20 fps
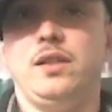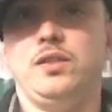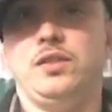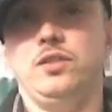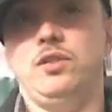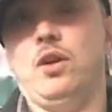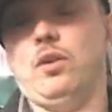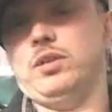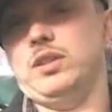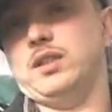
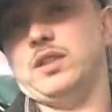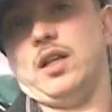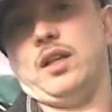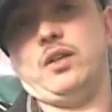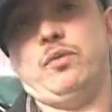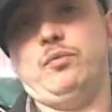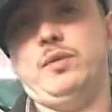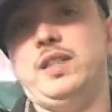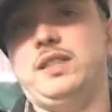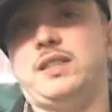these
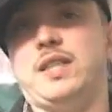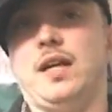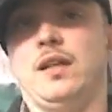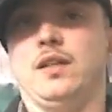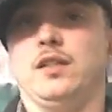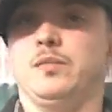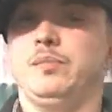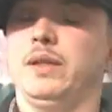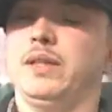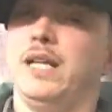other
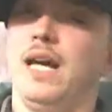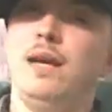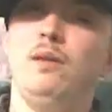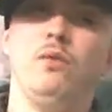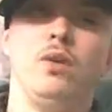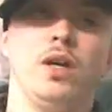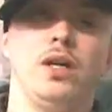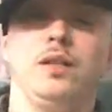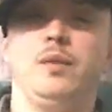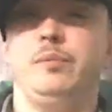retailers, but they
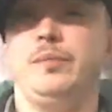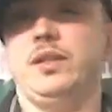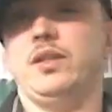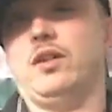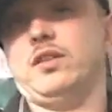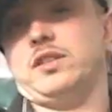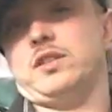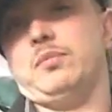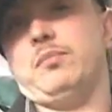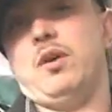wanted to be
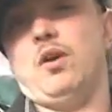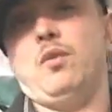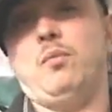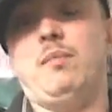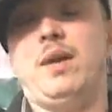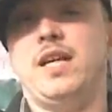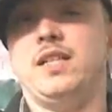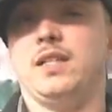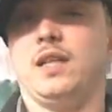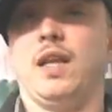on some old
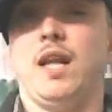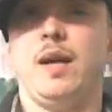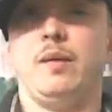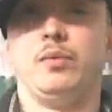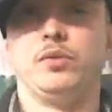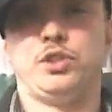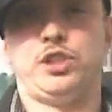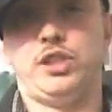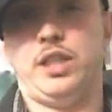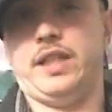major
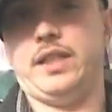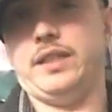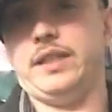label shit,